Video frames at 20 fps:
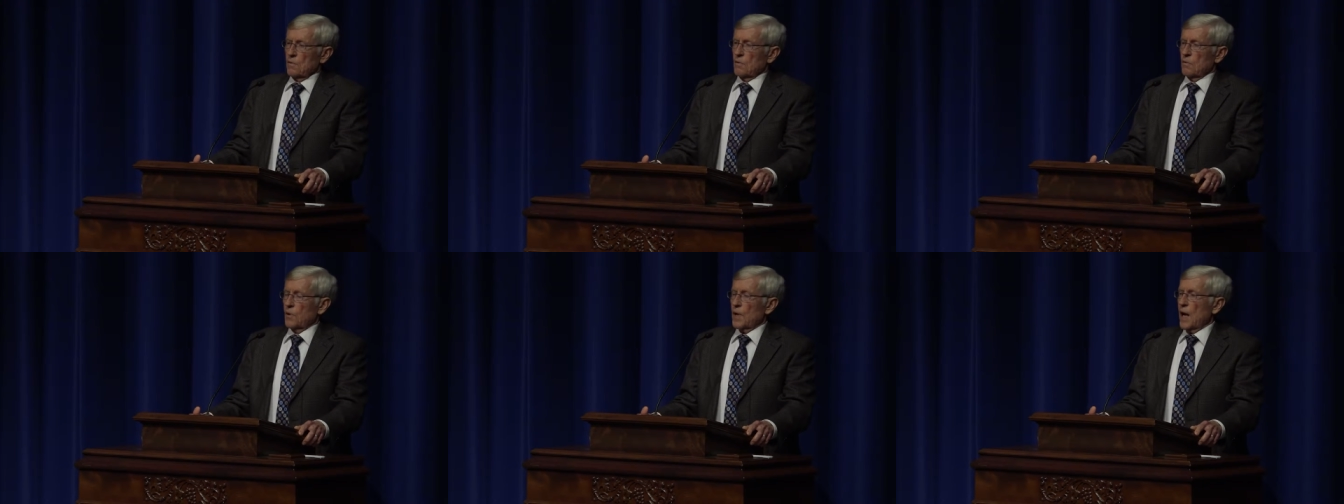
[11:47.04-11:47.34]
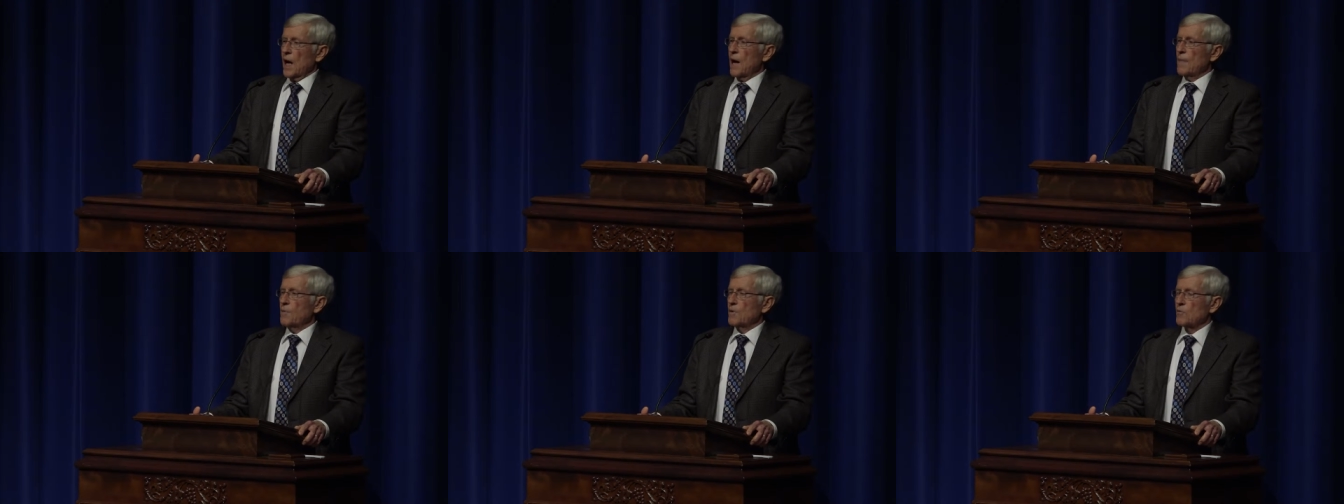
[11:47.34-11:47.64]
What
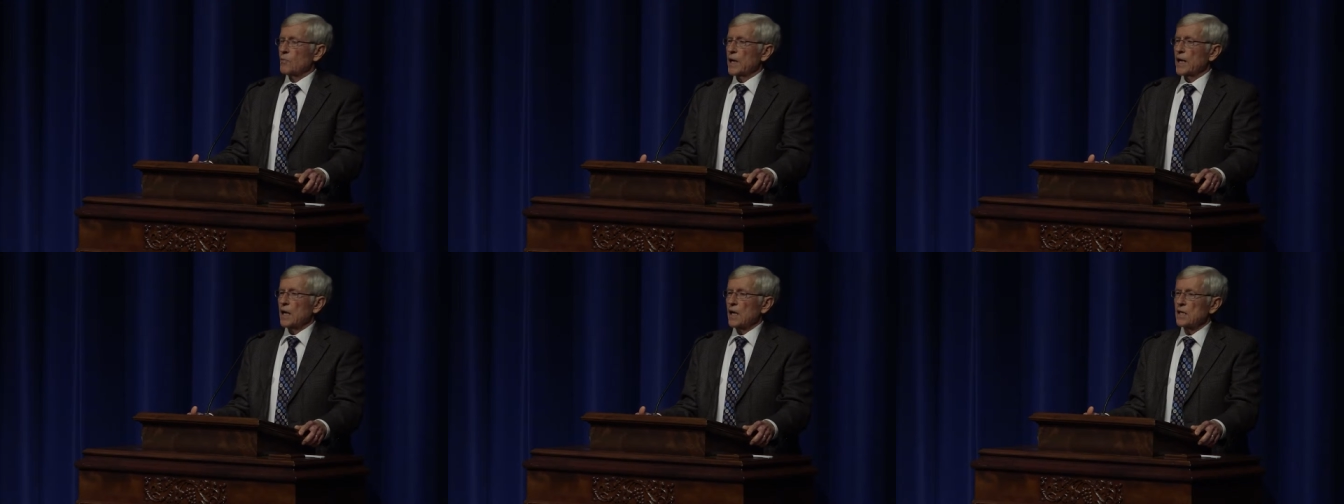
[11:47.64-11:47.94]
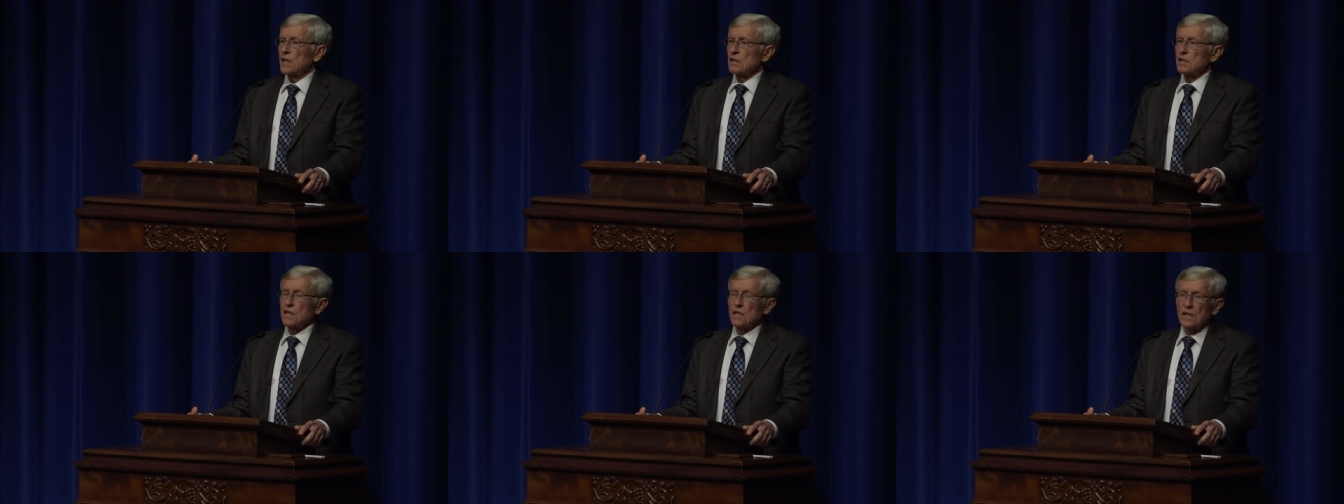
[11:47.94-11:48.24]
happened? We got
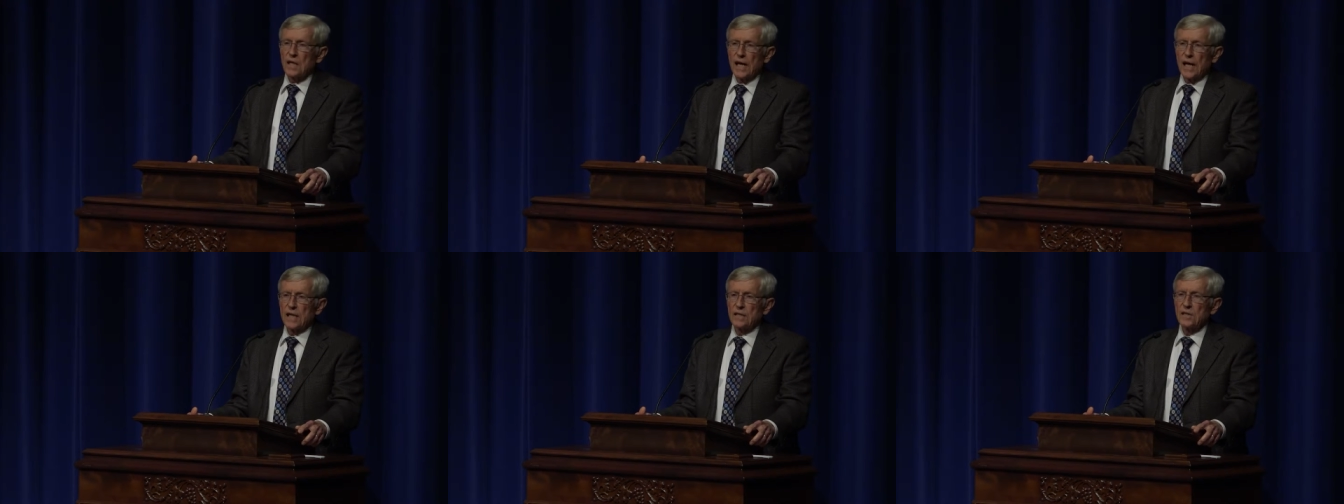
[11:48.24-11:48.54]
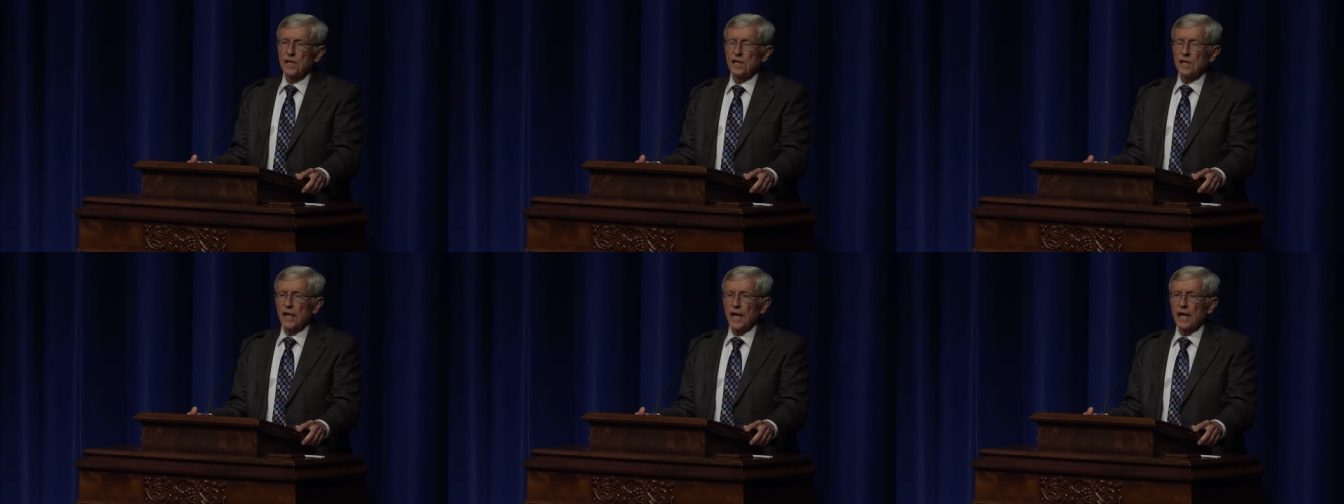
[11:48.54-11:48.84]
into the
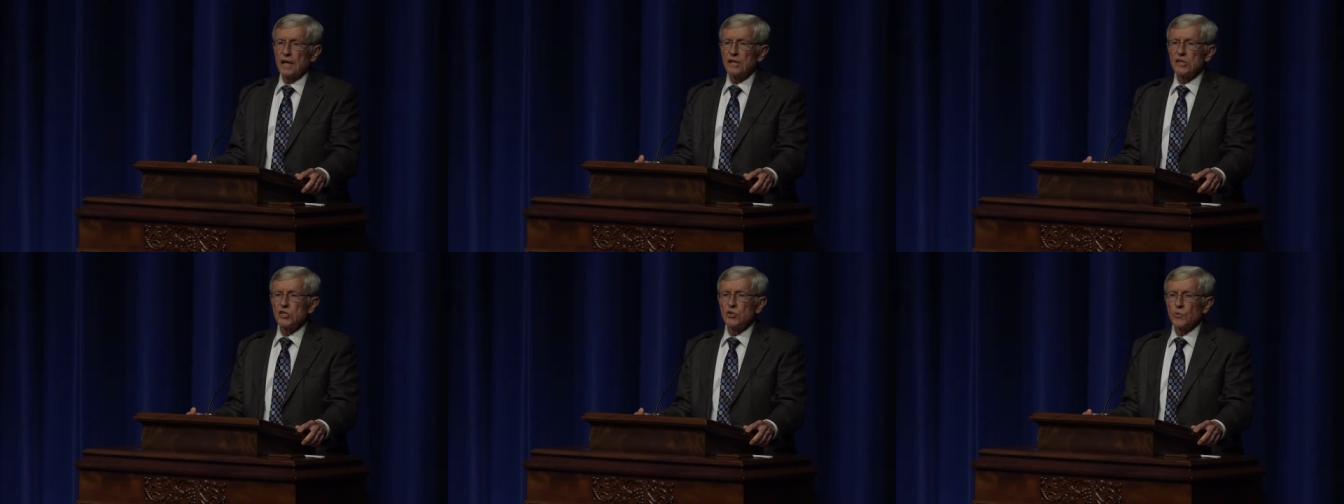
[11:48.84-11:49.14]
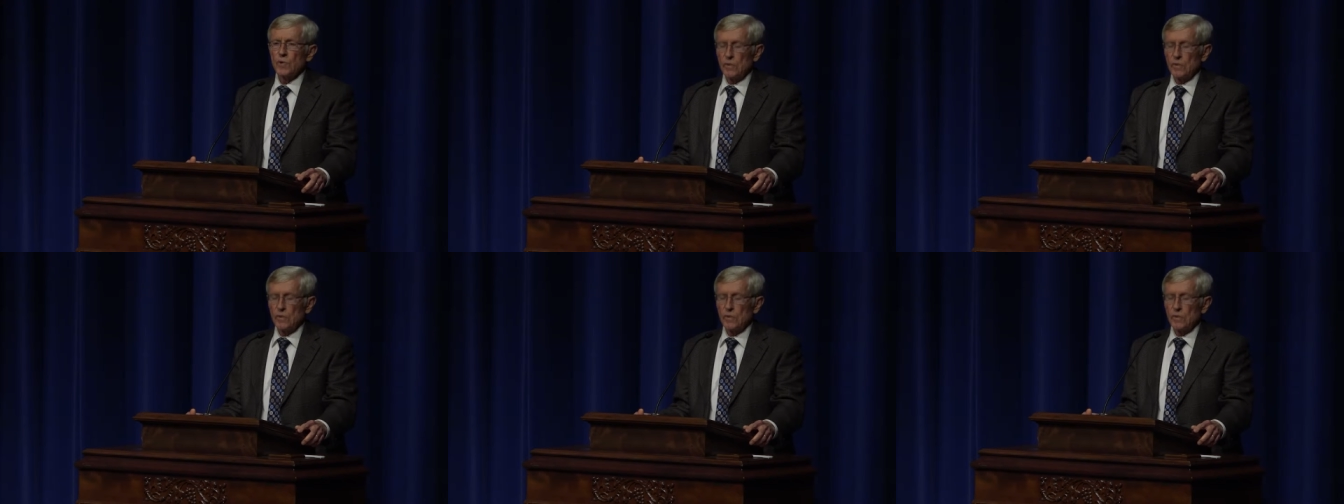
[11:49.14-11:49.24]
nineteen eighties.